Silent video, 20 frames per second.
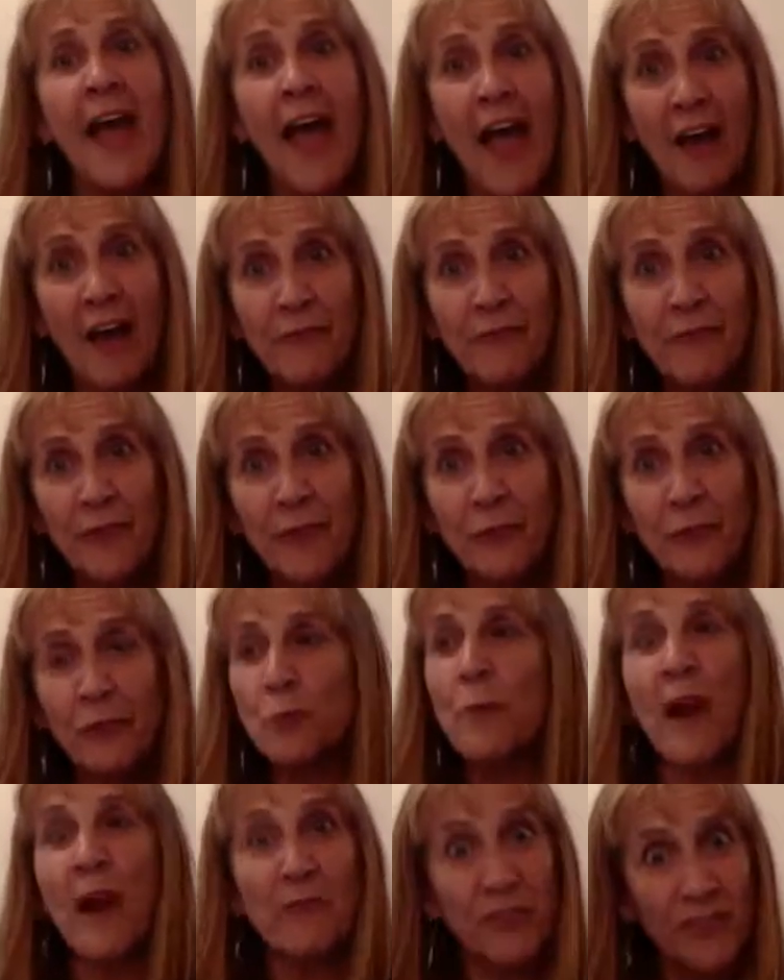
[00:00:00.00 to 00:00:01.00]
half of the
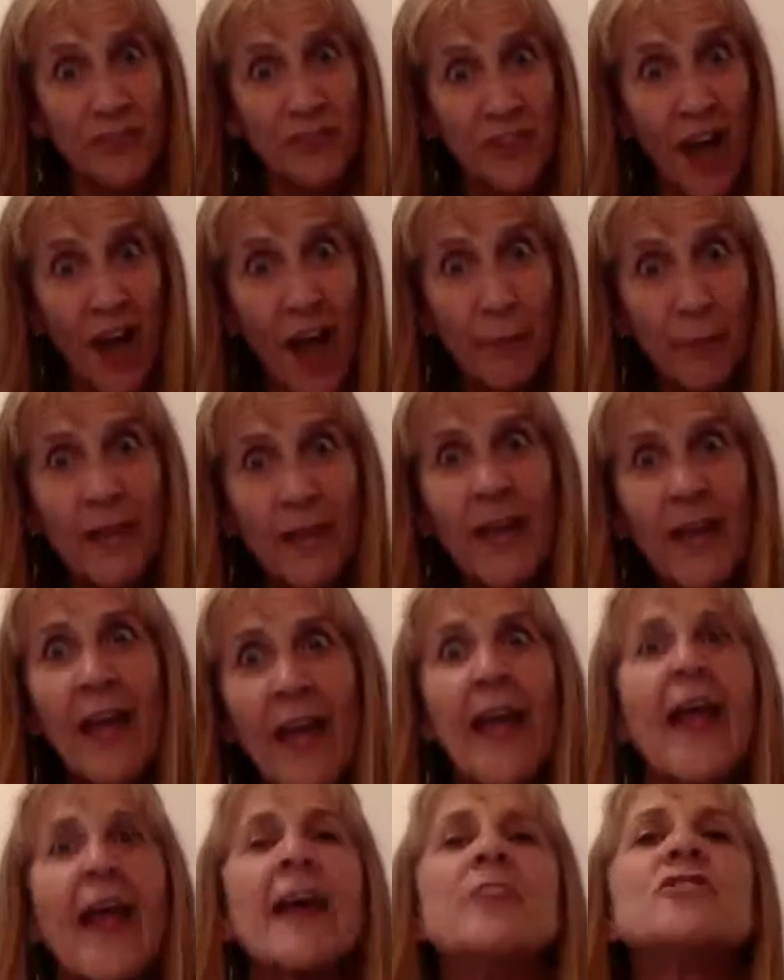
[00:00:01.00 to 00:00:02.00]
group I've stopped.
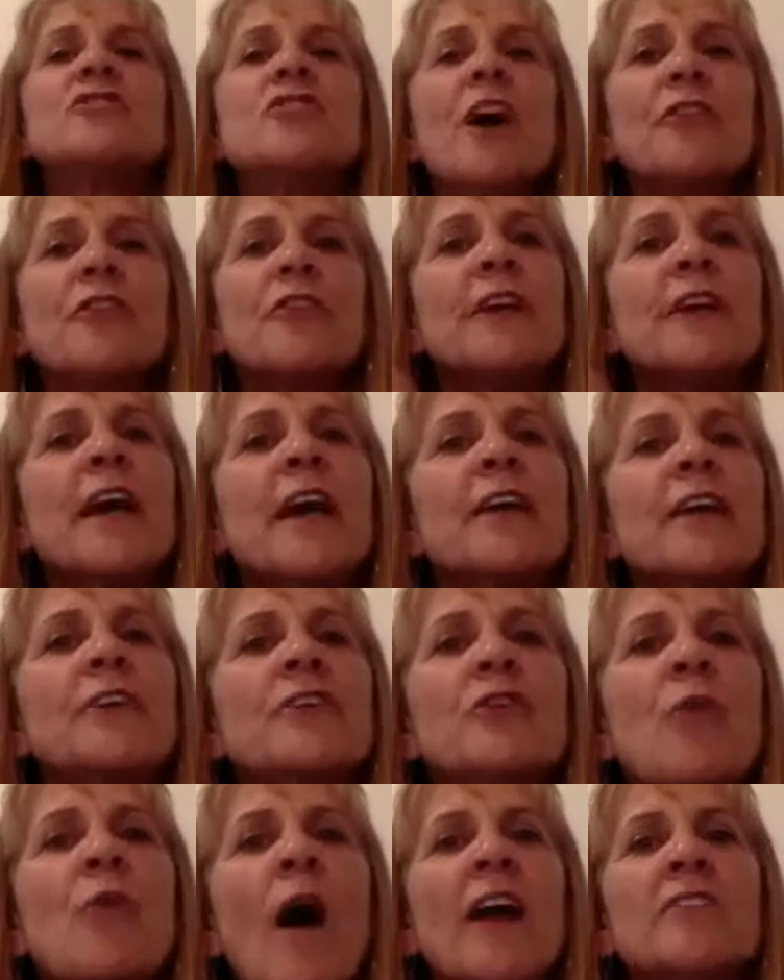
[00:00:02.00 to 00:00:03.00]
And just to get a
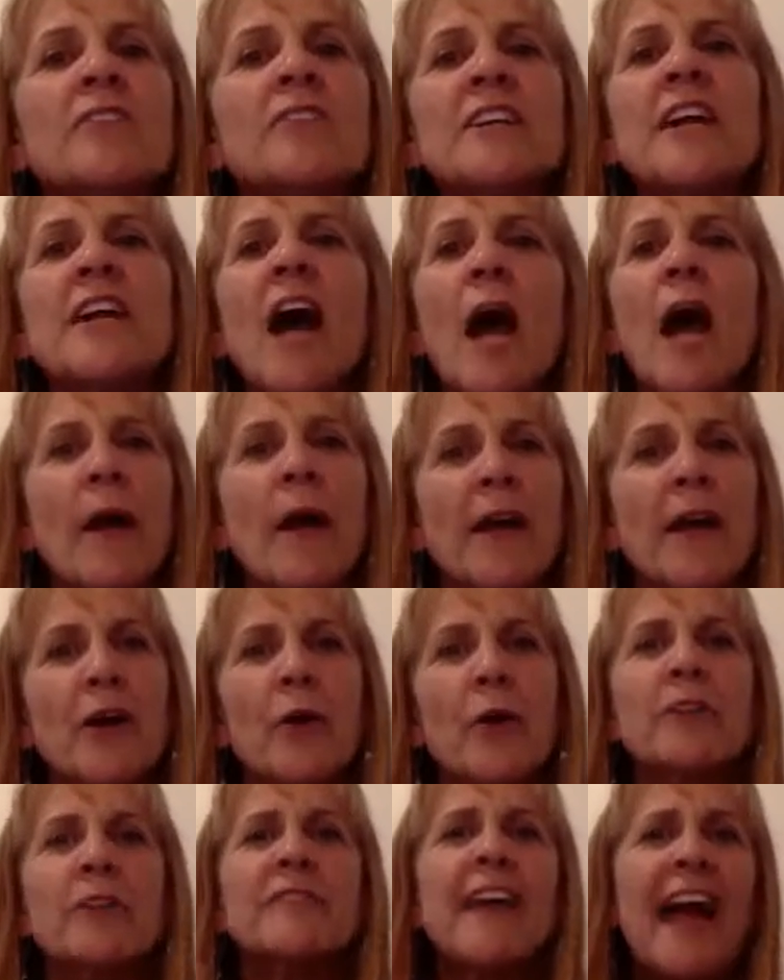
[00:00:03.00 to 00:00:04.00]
new idea, I might
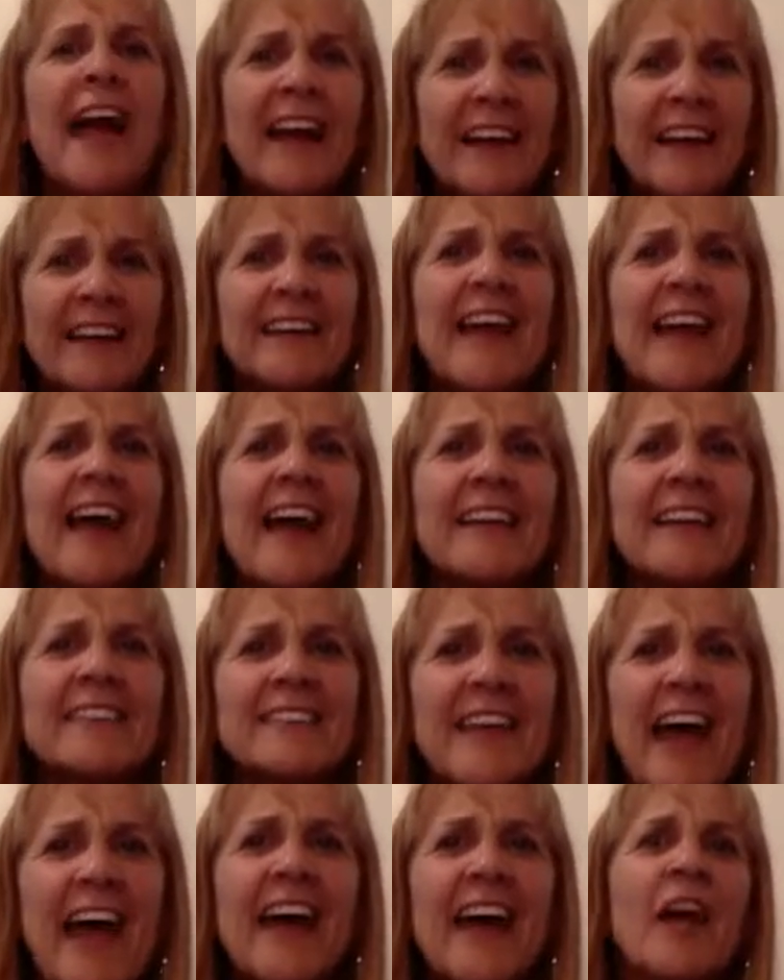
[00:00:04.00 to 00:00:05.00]
go, that, get,
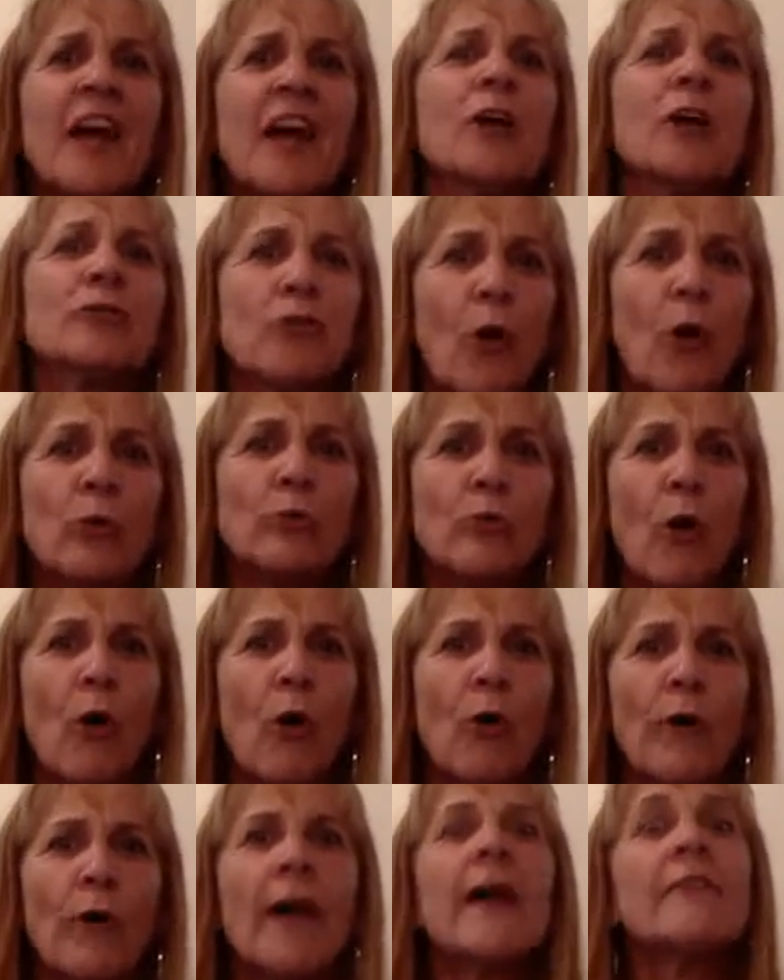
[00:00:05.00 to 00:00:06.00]
that, dong,
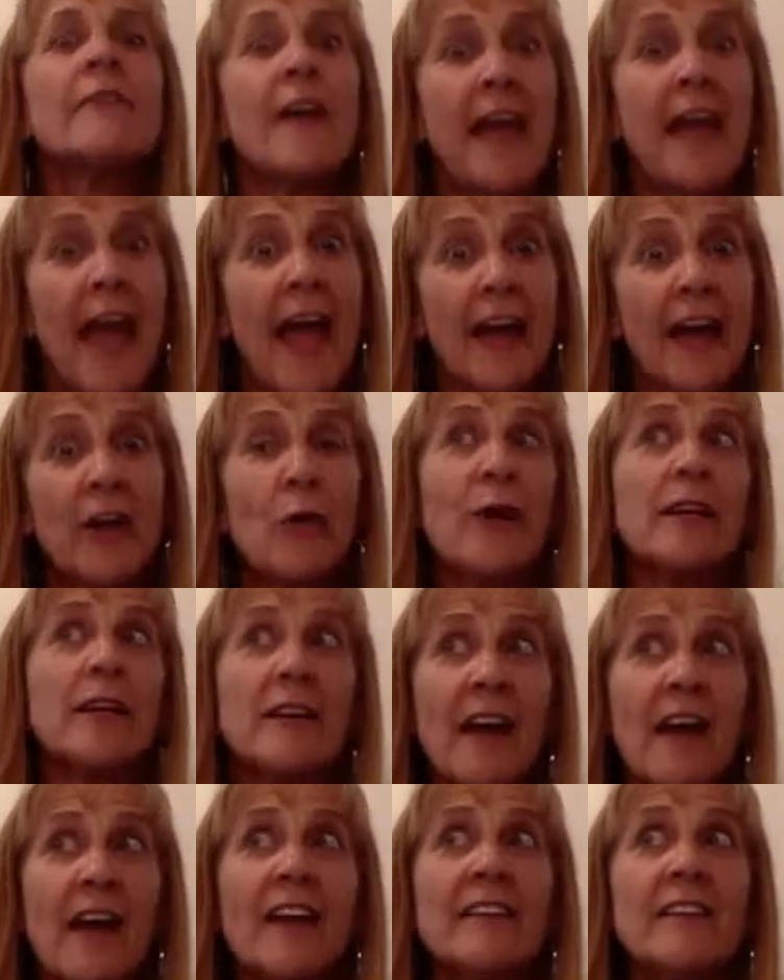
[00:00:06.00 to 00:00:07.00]
dong. They echo it,
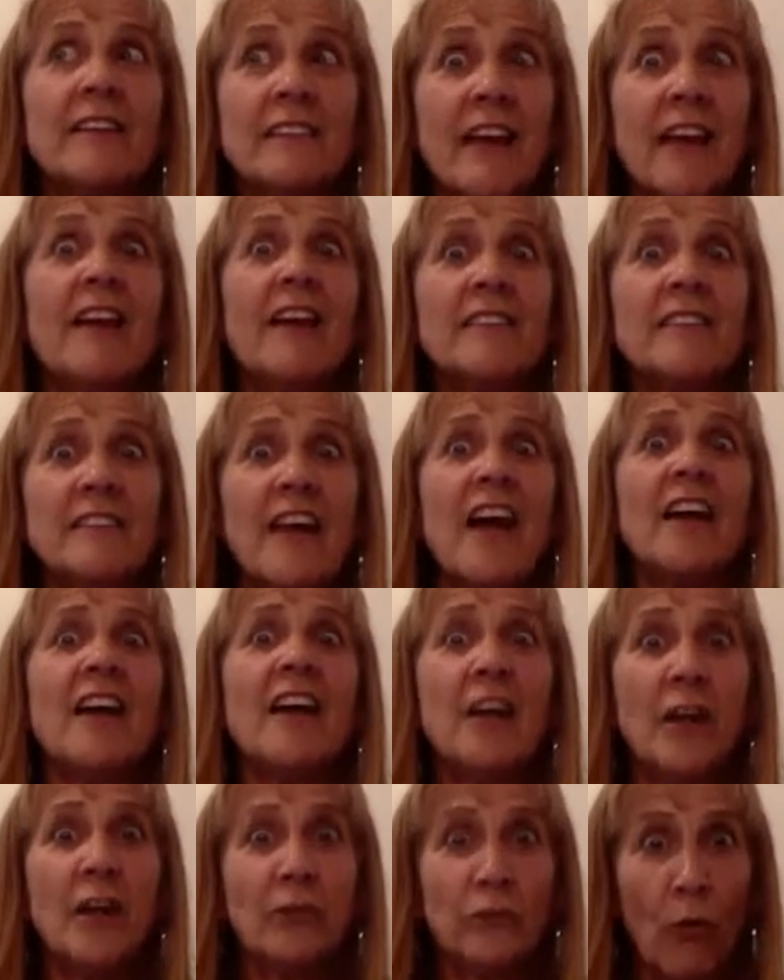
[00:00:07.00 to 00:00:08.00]
get, that,
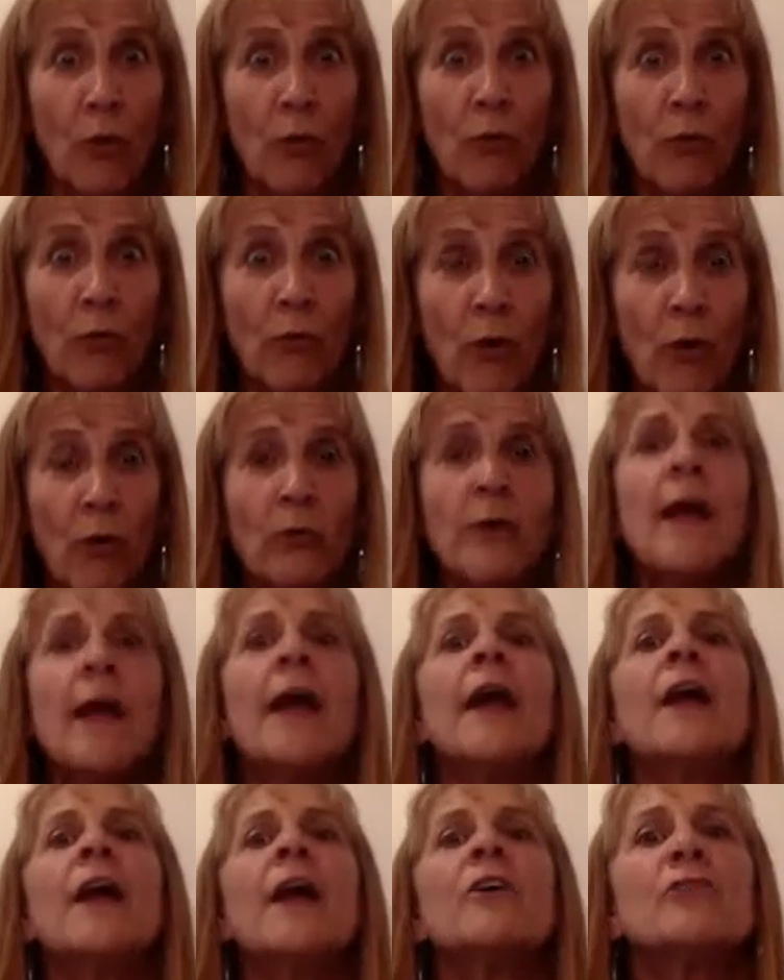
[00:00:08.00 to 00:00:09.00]
dong, dong.
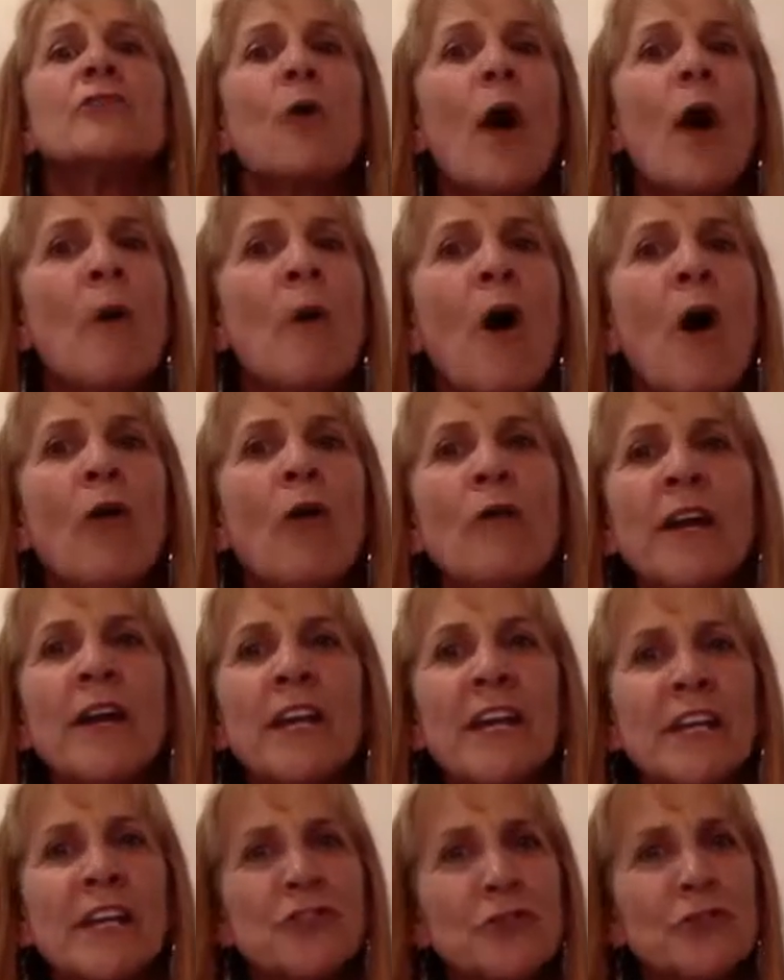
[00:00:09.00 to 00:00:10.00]
So I'm
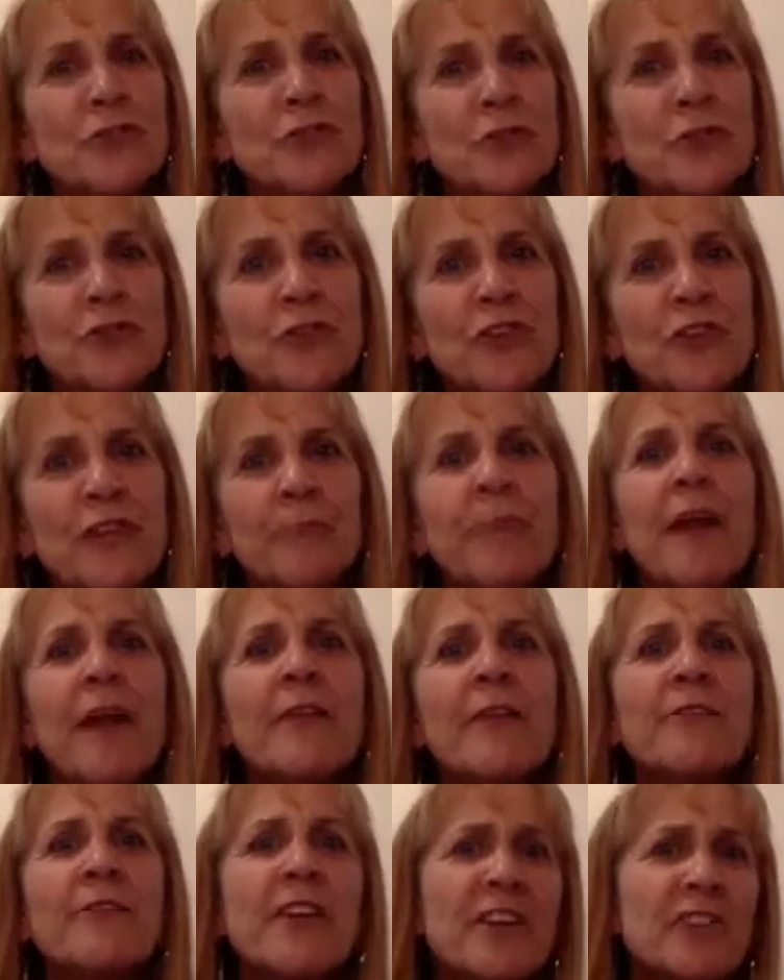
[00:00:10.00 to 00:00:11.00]
already introducing,
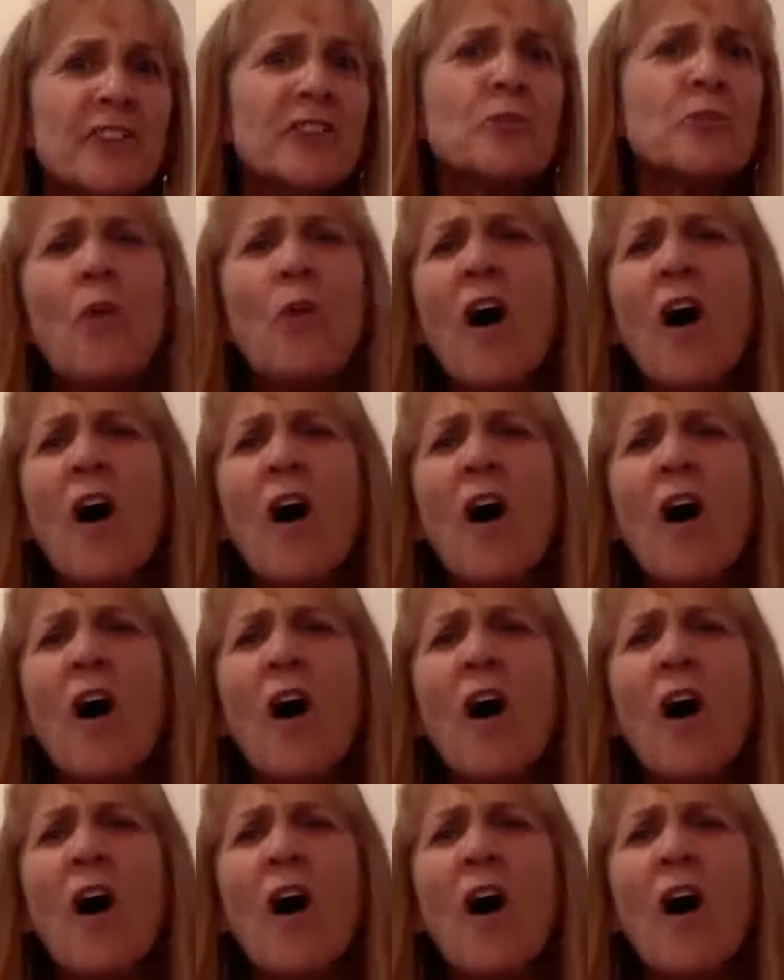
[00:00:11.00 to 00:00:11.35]
this